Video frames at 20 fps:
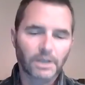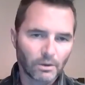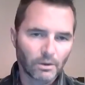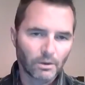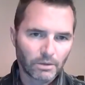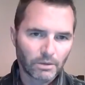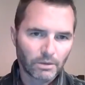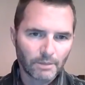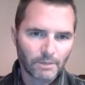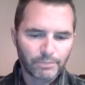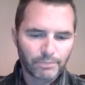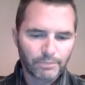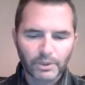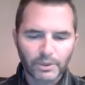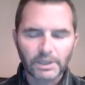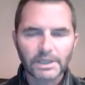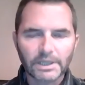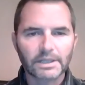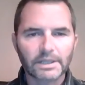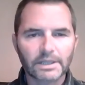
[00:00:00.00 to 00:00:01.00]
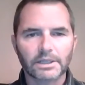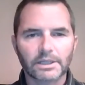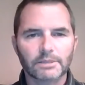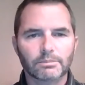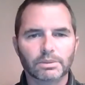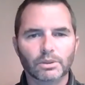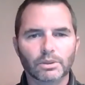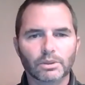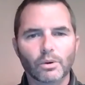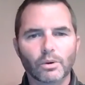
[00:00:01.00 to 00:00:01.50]
completely
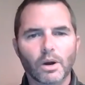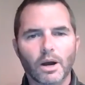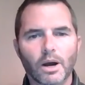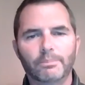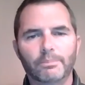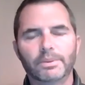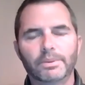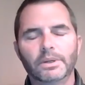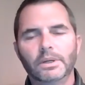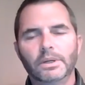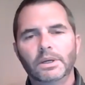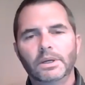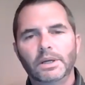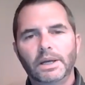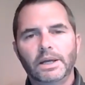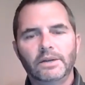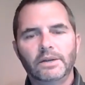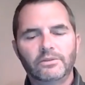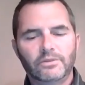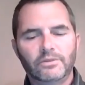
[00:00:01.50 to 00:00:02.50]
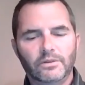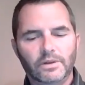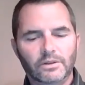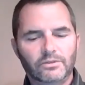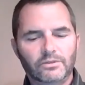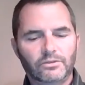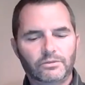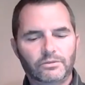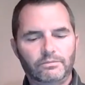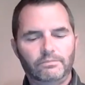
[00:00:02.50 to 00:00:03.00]
blew up into
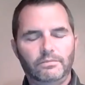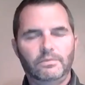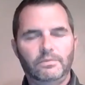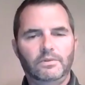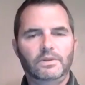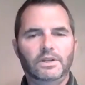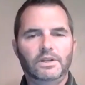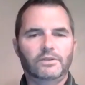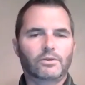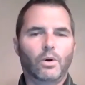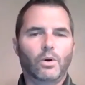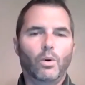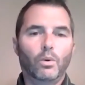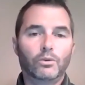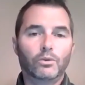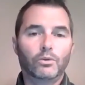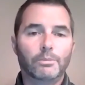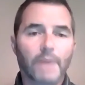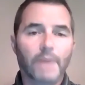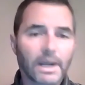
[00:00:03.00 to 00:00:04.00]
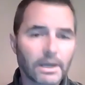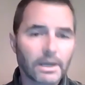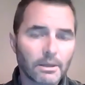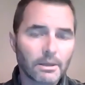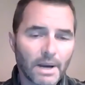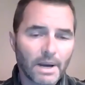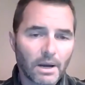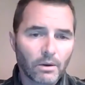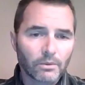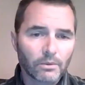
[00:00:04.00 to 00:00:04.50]
this whole debate
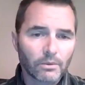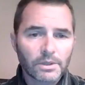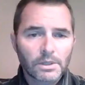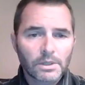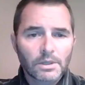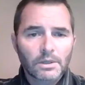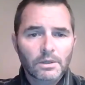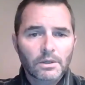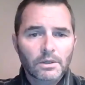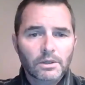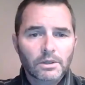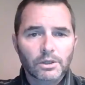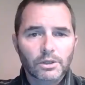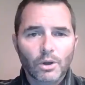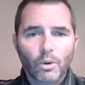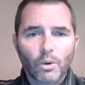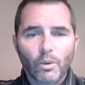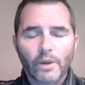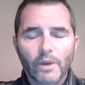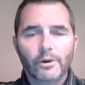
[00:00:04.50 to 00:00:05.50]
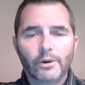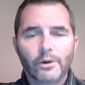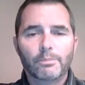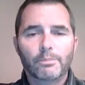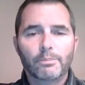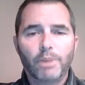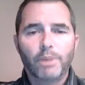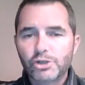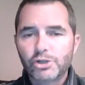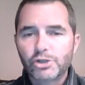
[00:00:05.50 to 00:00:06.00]
about, whether
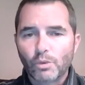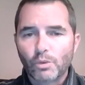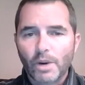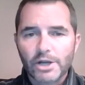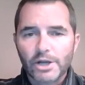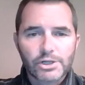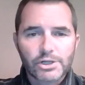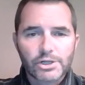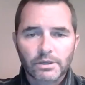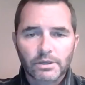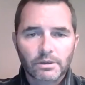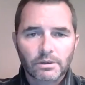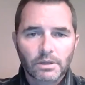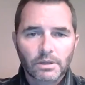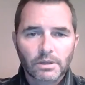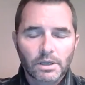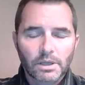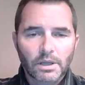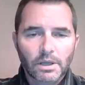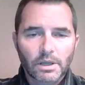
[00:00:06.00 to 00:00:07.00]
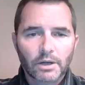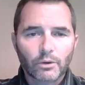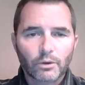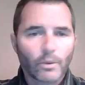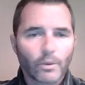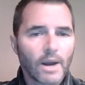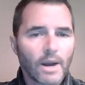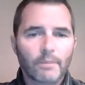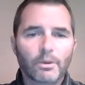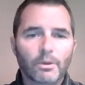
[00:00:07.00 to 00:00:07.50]
punctuation and
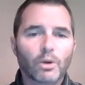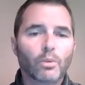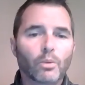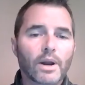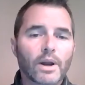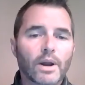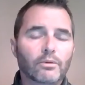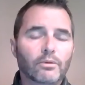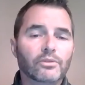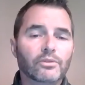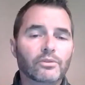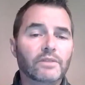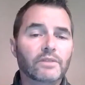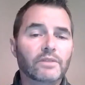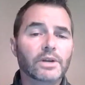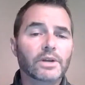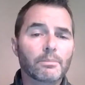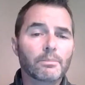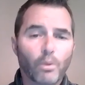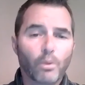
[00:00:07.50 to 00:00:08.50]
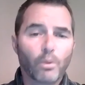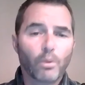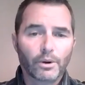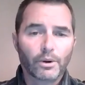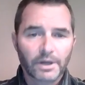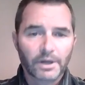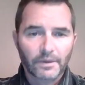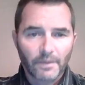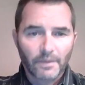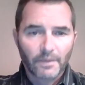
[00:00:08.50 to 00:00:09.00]
grammar or whatever is even
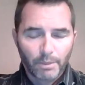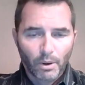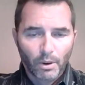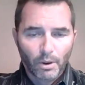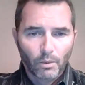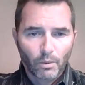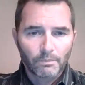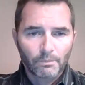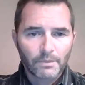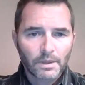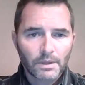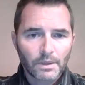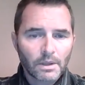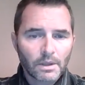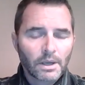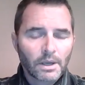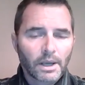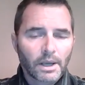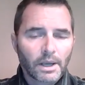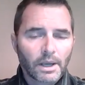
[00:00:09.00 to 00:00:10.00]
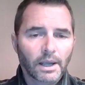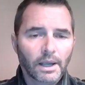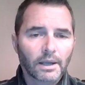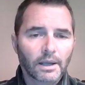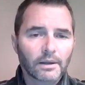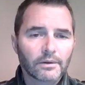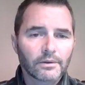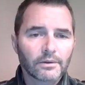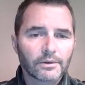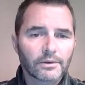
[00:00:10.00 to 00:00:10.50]
important in the poem.
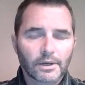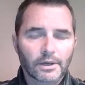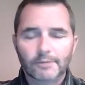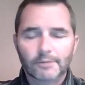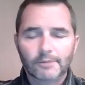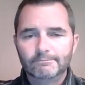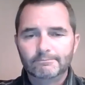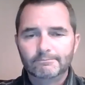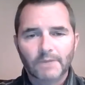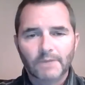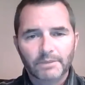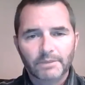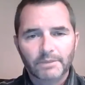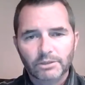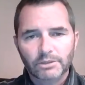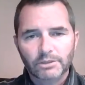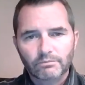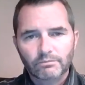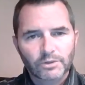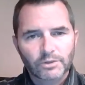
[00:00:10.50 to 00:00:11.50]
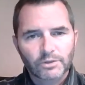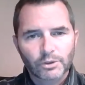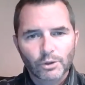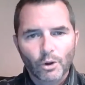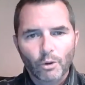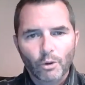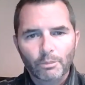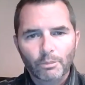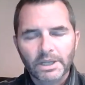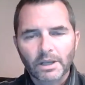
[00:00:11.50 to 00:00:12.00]
And I mean,
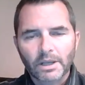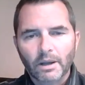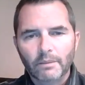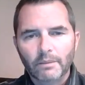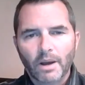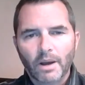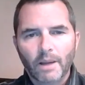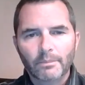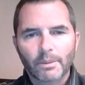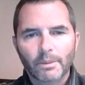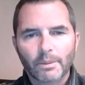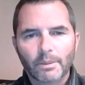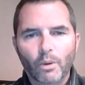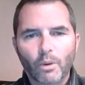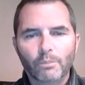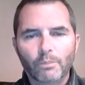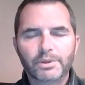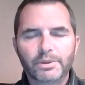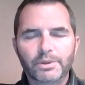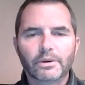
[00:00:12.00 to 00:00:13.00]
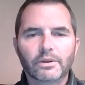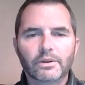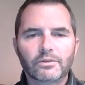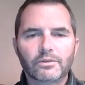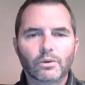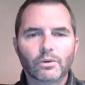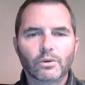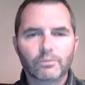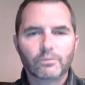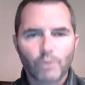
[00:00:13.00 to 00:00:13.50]
me, I'm a poem
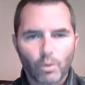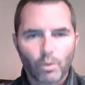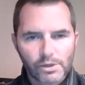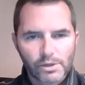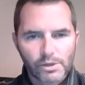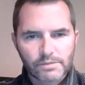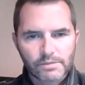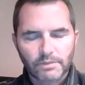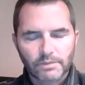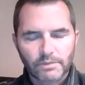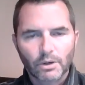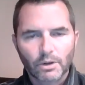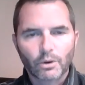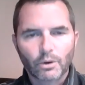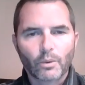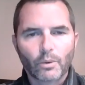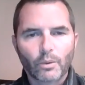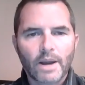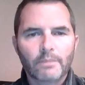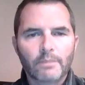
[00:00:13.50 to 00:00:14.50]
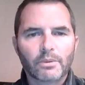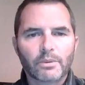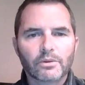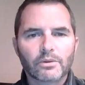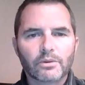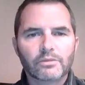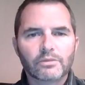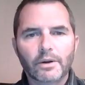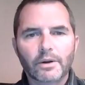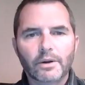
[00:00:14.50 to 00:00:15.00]
purist. So of course, grammar
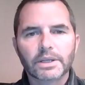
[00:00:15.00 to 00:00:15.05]
is very